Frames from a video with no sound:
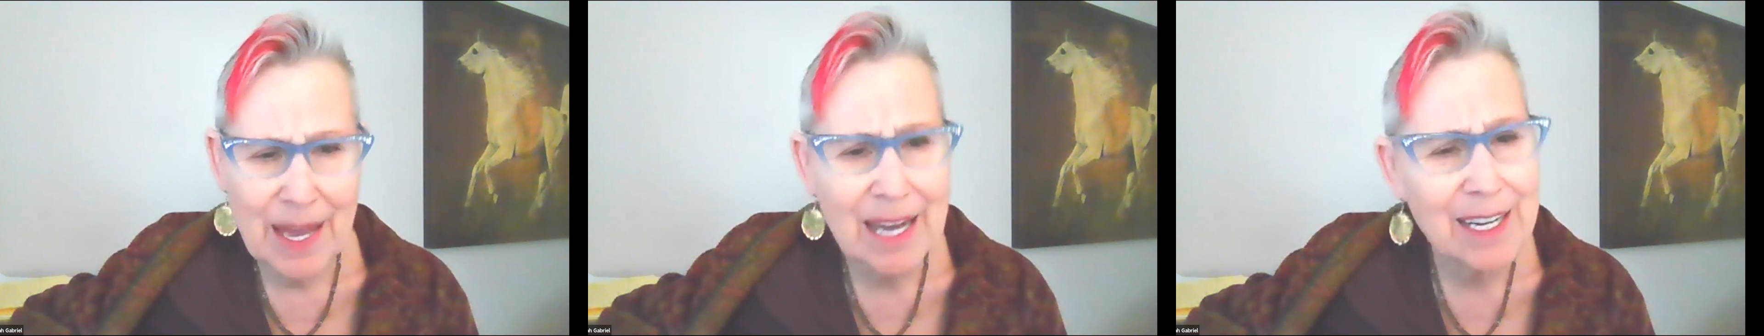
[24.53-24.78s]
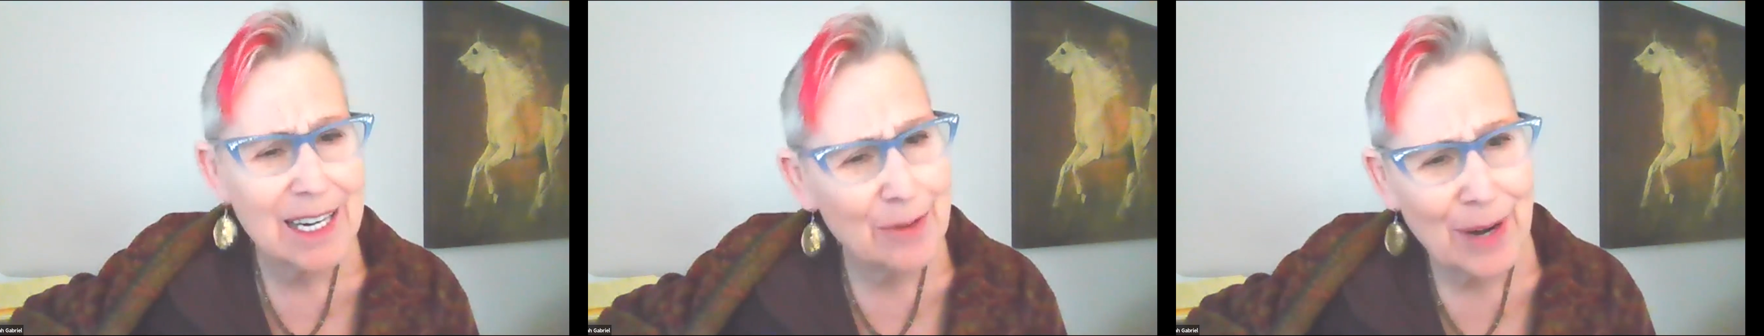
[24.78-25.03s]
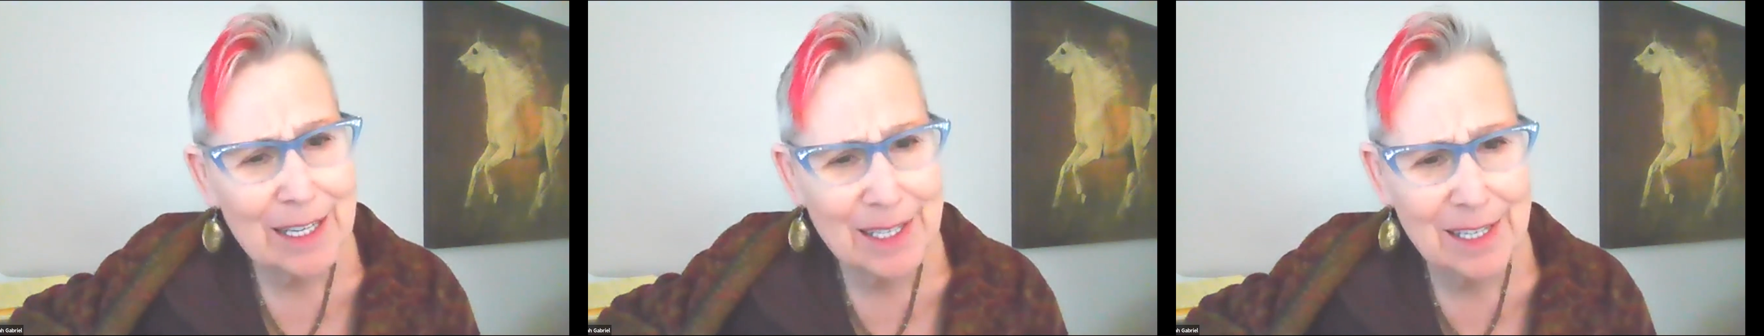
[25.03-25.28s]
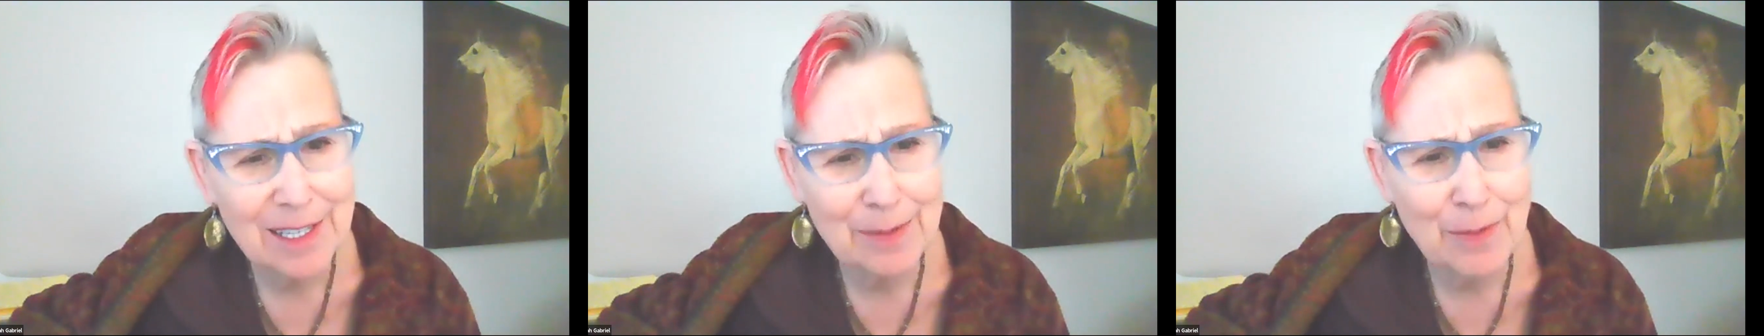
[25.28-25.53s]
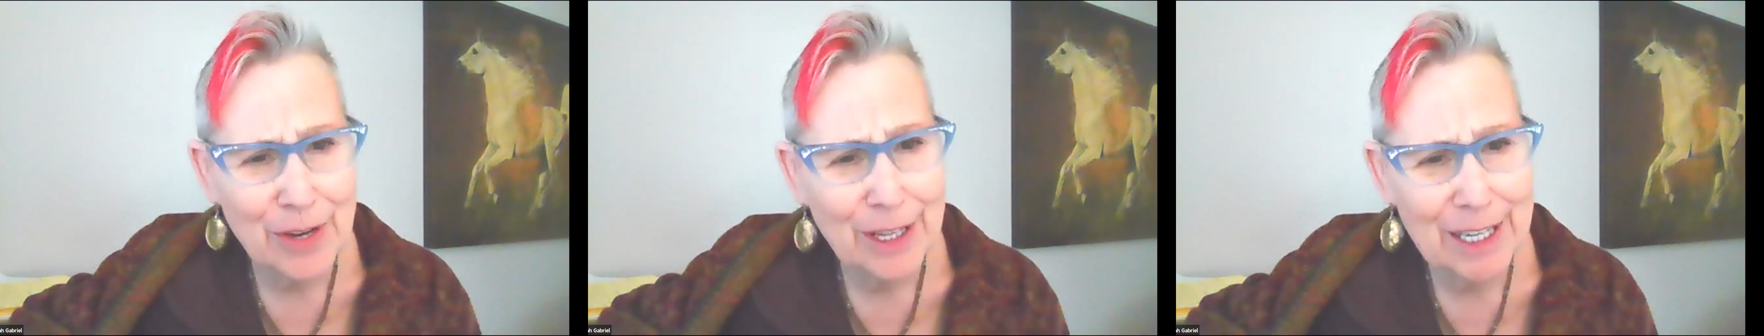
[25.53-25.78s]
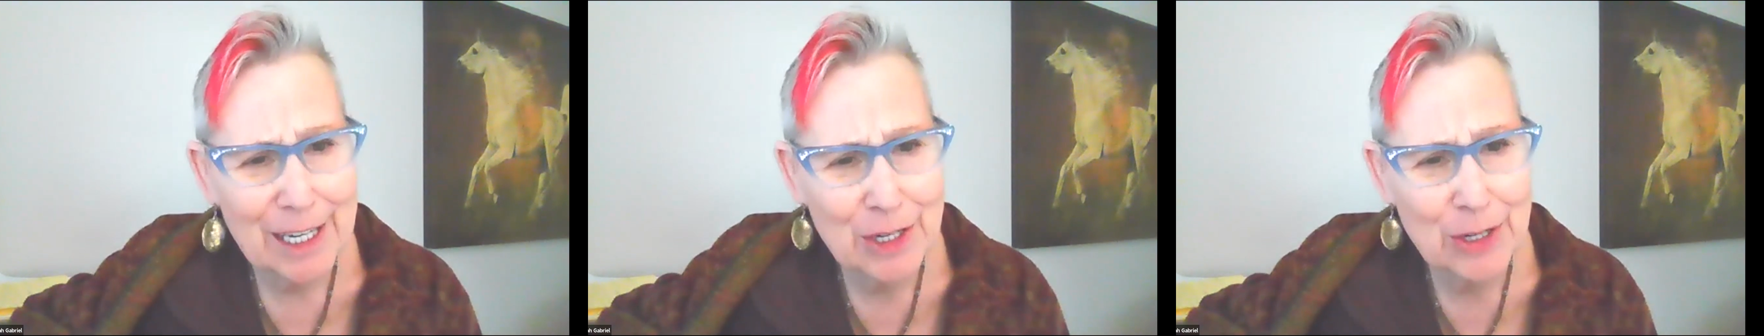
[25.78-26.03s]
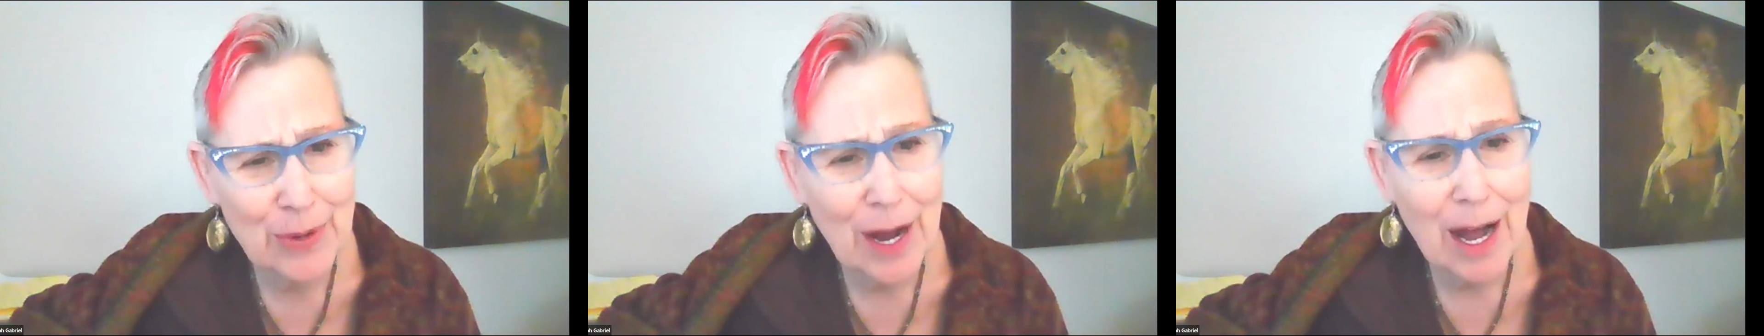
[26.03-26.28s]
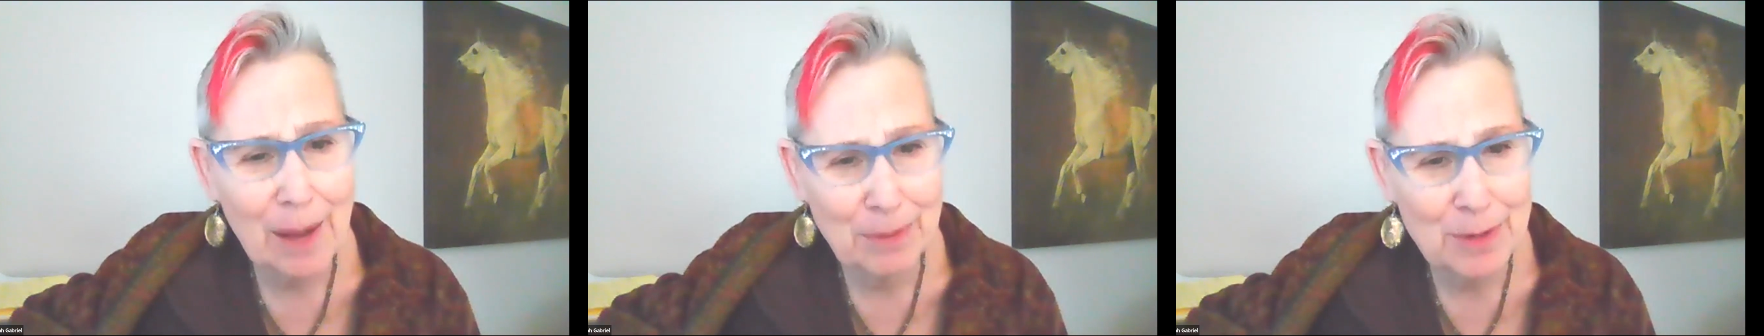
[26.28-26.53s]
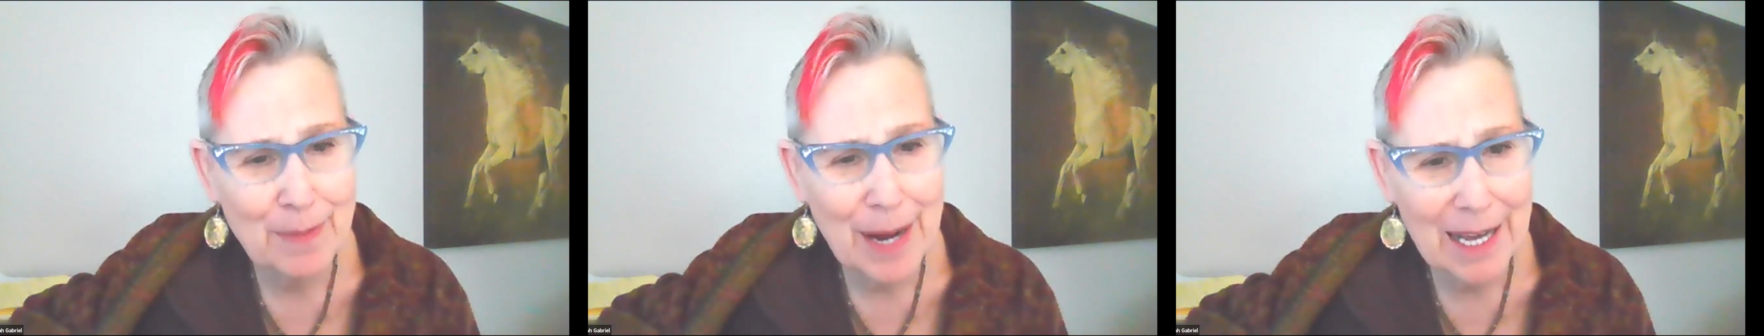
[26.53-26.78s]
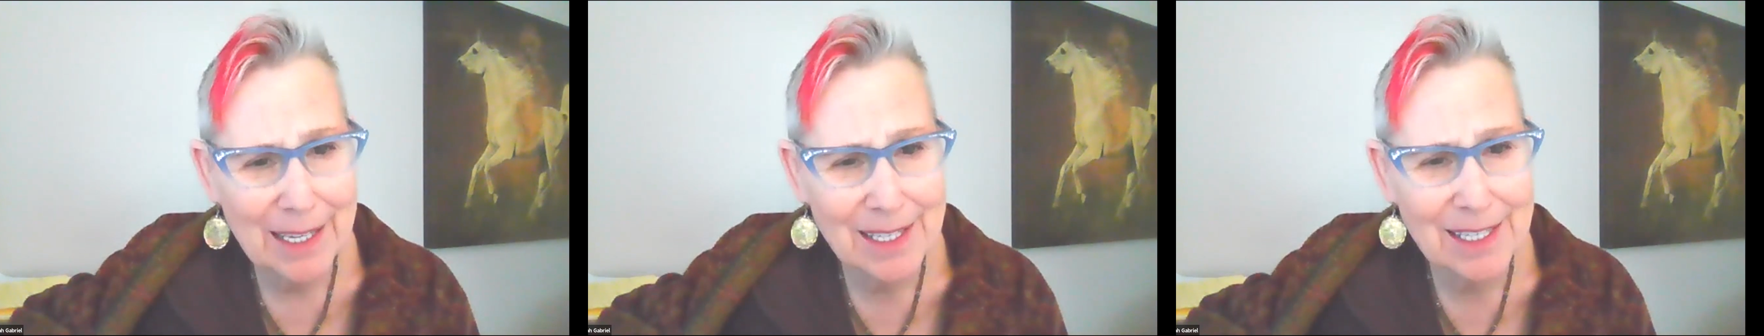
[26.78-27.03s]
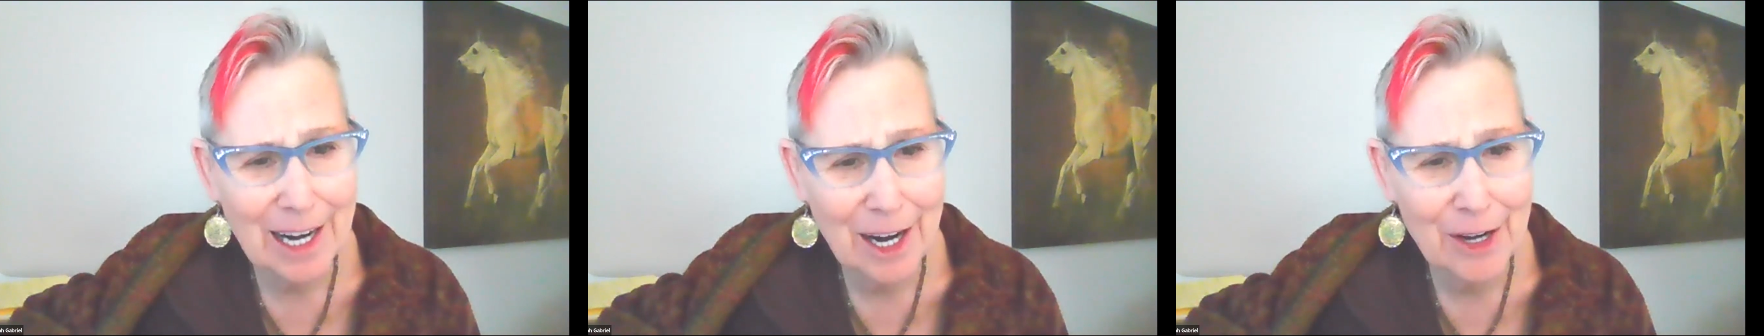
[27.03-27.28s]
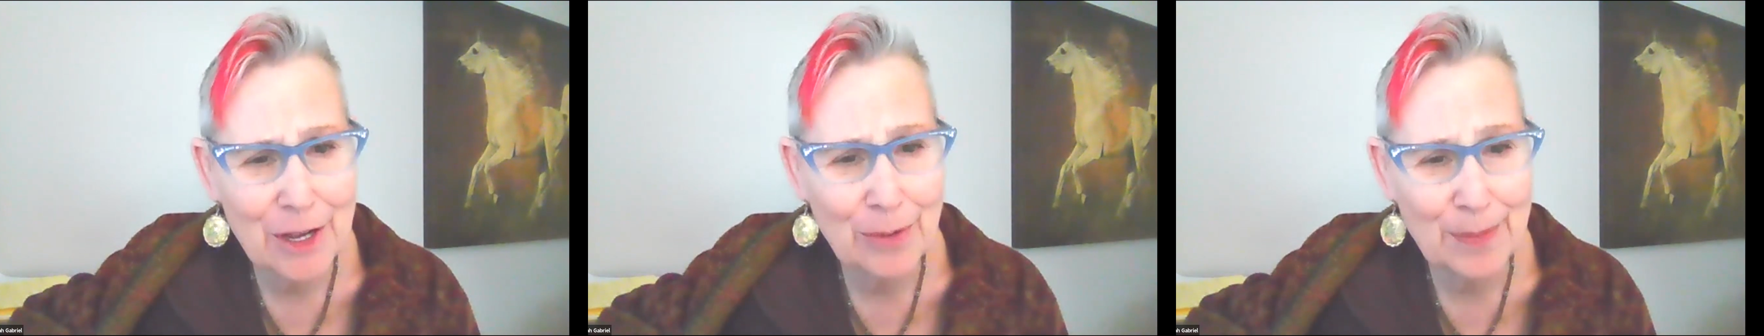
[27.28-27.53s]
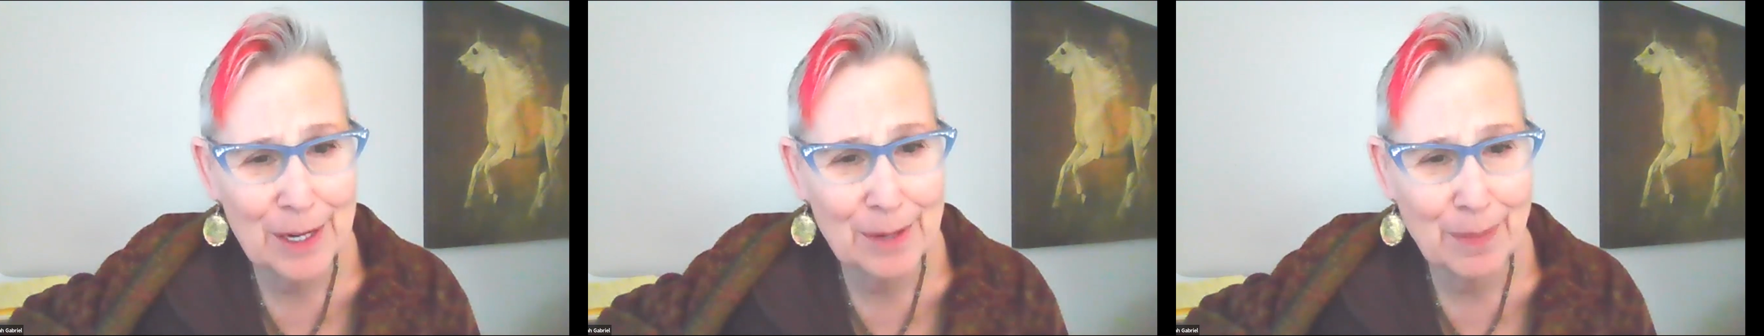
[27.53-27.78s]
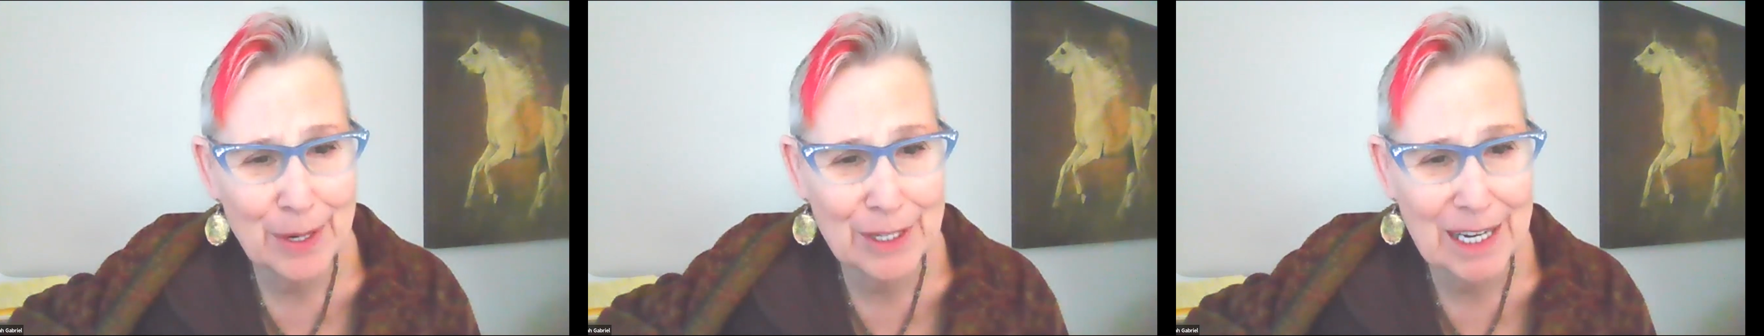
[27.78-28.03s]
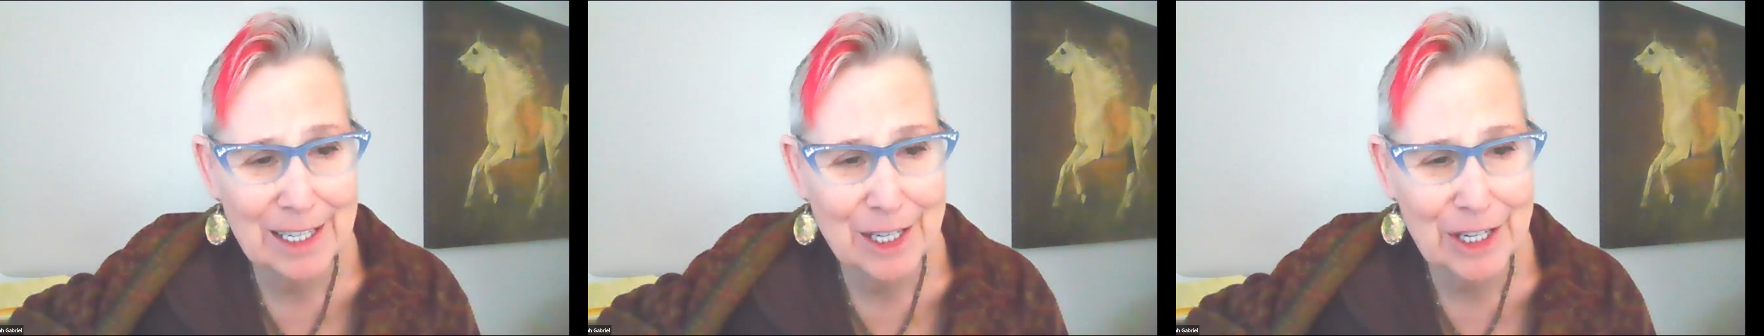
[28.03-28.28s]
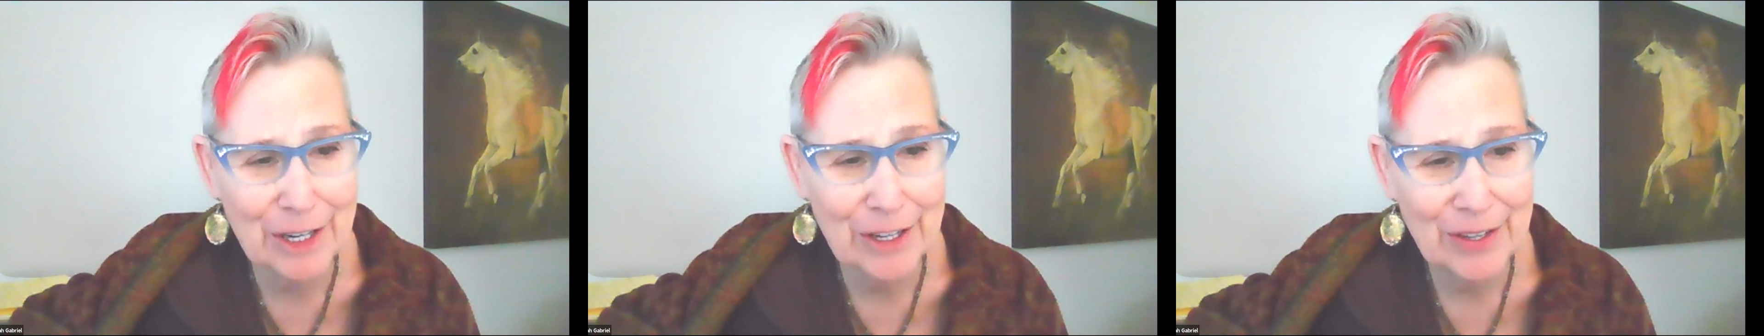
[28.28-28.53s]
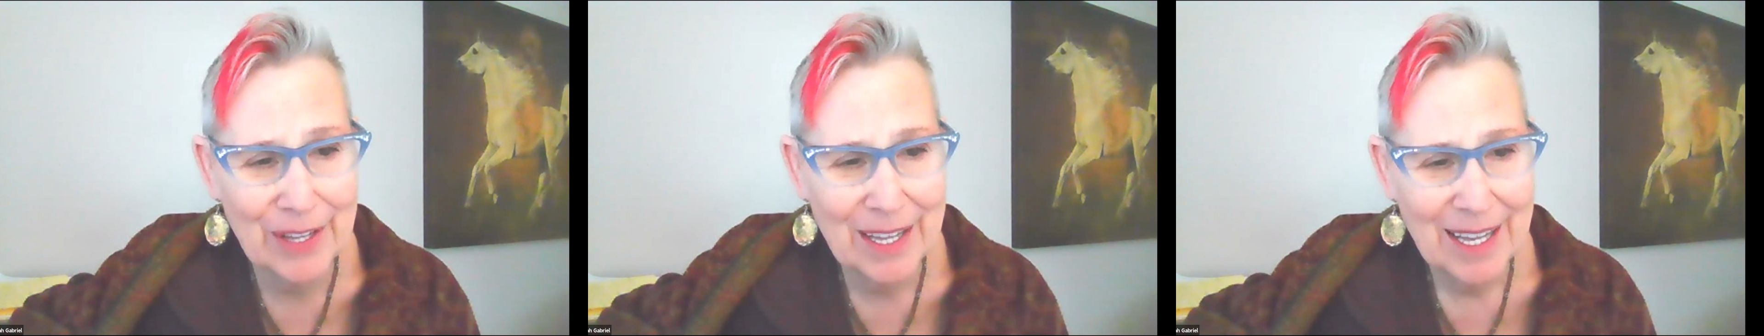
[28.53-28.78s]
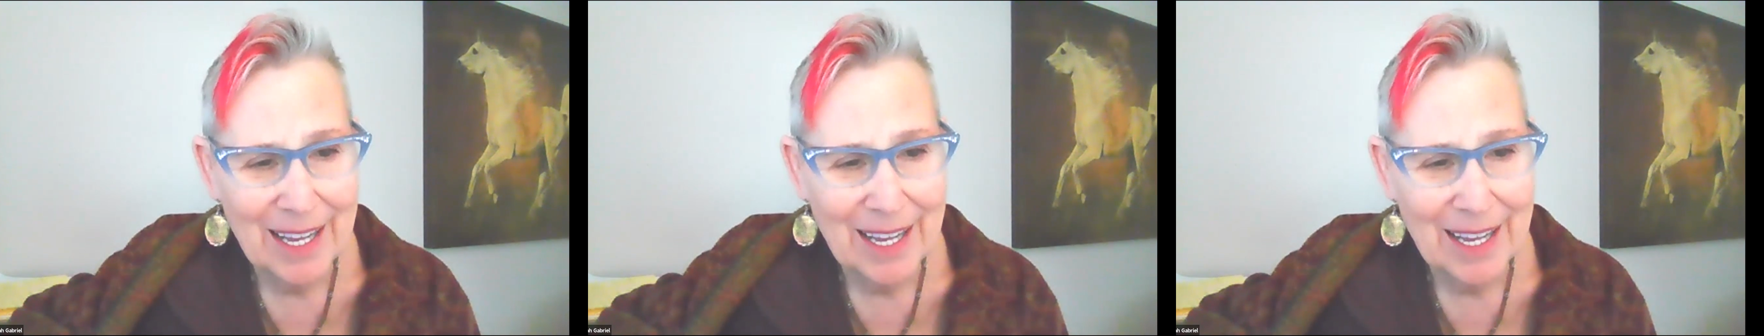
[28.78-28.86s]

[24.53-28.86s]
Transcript: Ending racism really to optimize our human potential.